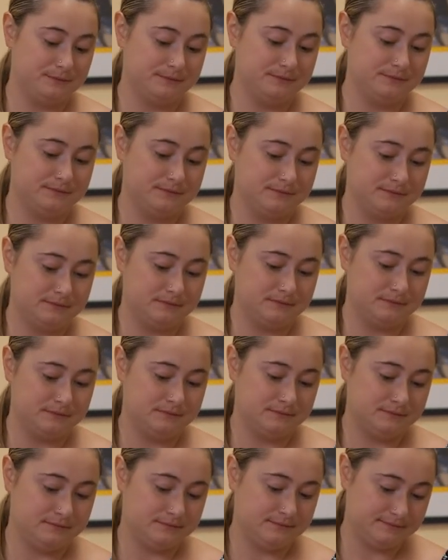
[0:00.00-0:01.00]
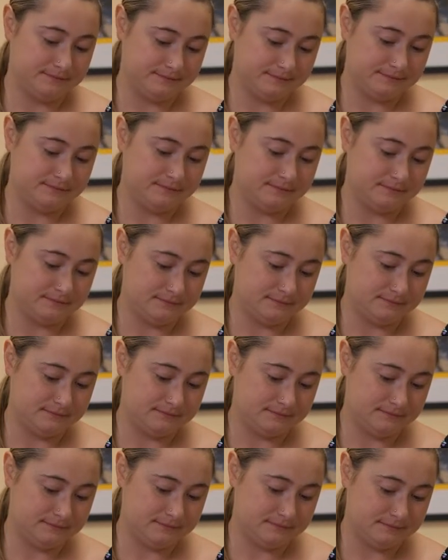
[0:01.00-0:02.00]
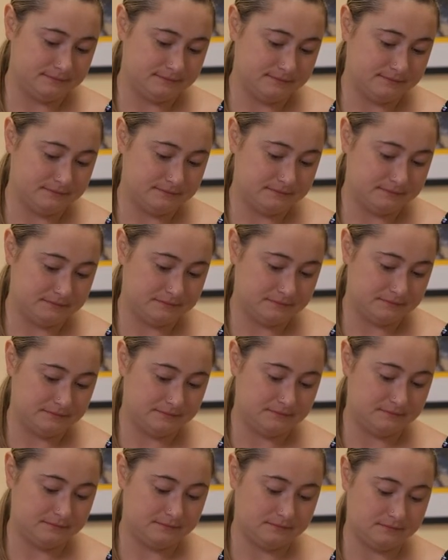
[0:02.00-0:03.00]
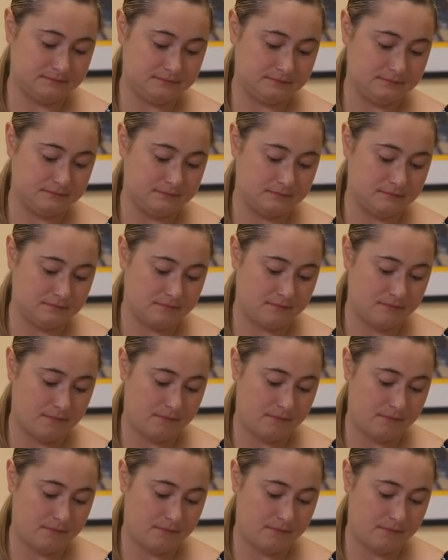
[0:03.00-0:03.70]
(no one is talking)